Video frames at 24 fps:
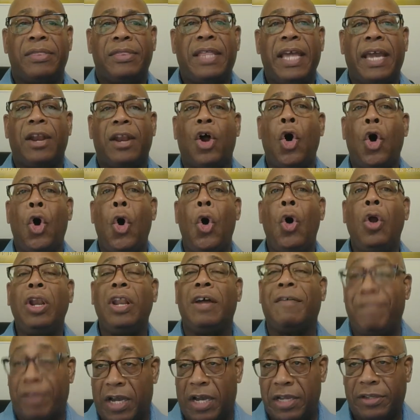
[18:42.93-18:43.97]
that
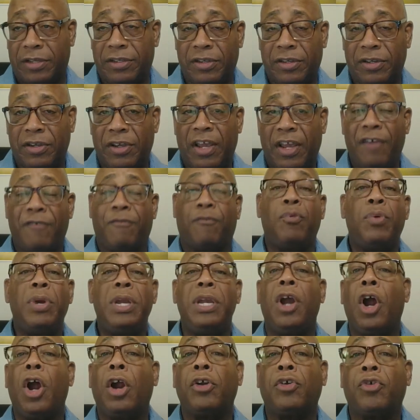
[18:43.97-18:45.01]
all of us, if
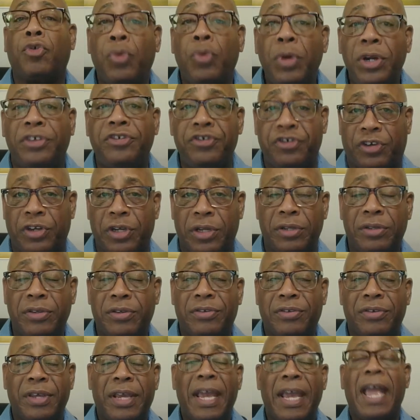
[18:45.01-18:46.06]
we are
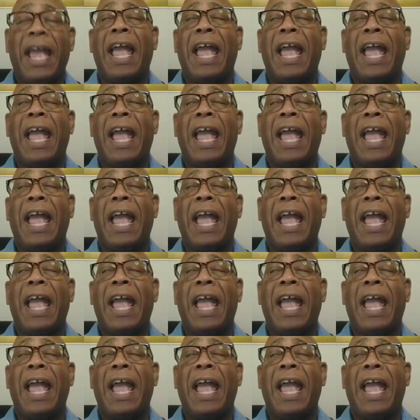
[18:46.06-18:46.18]
Christians,